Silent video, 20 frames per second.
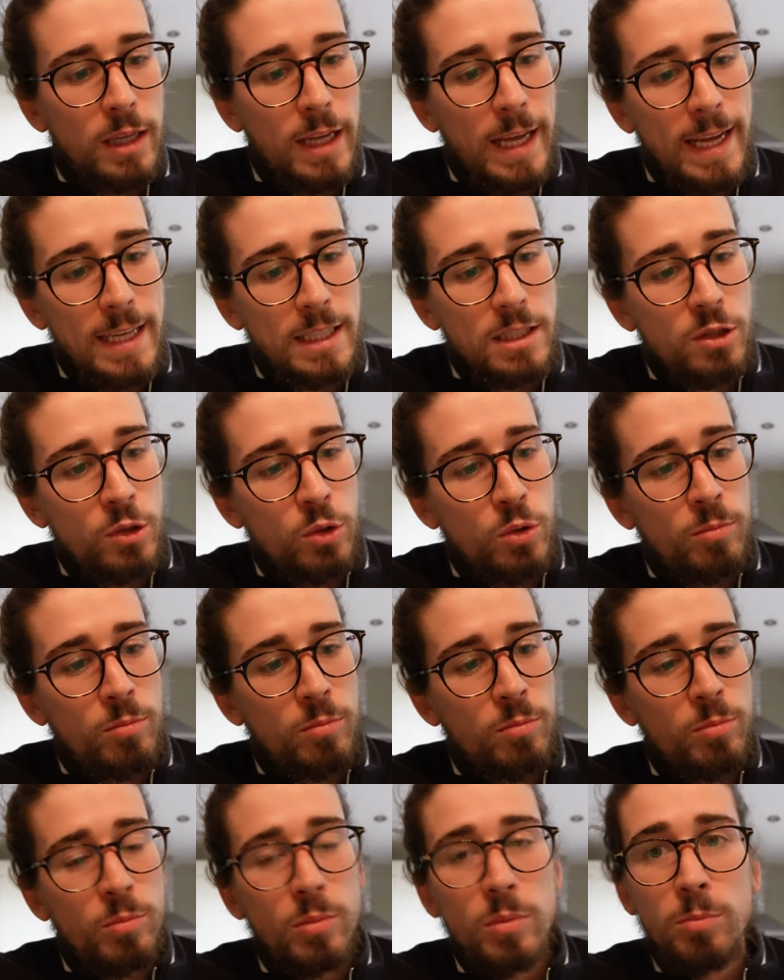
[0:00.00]
Air
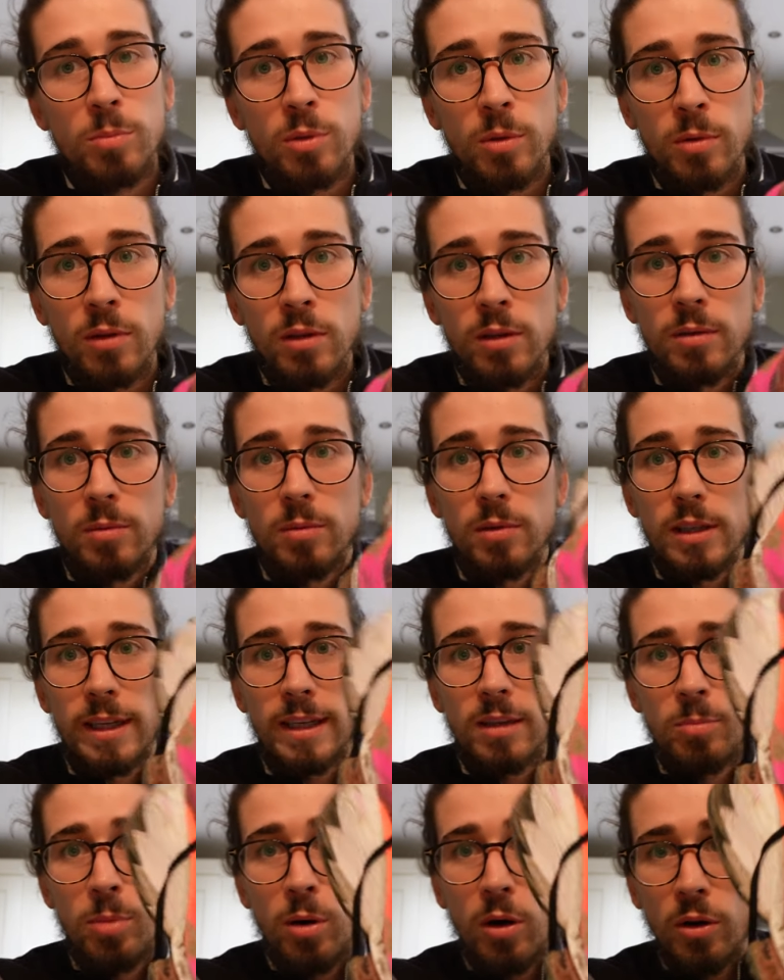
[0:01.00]
zoom bubble, like
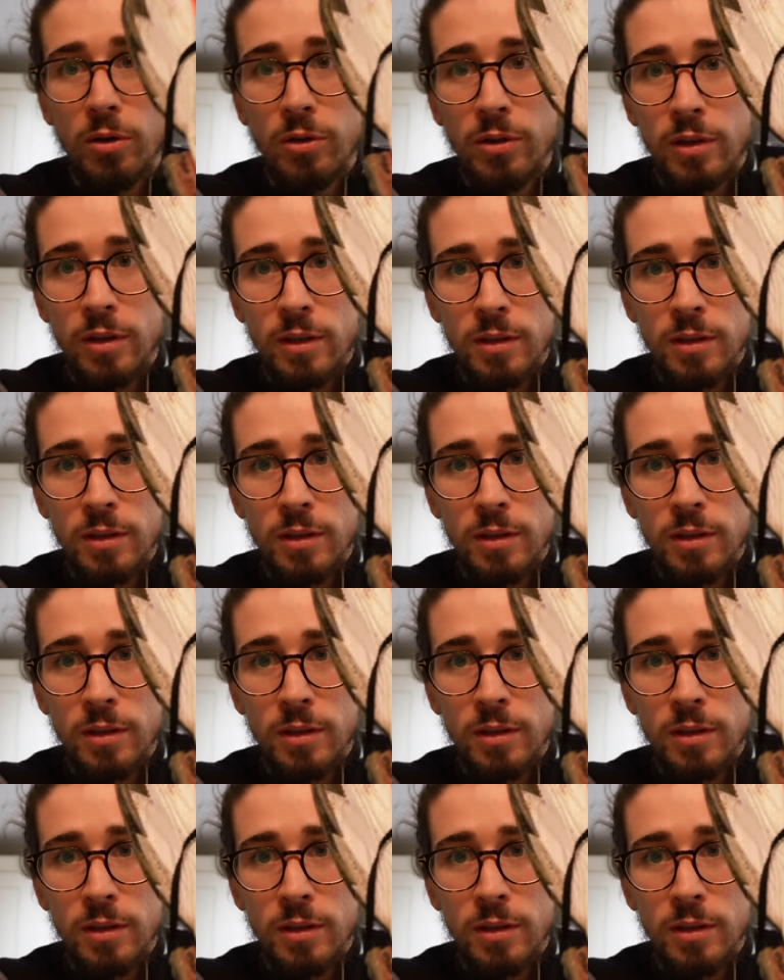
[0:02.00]
a pod,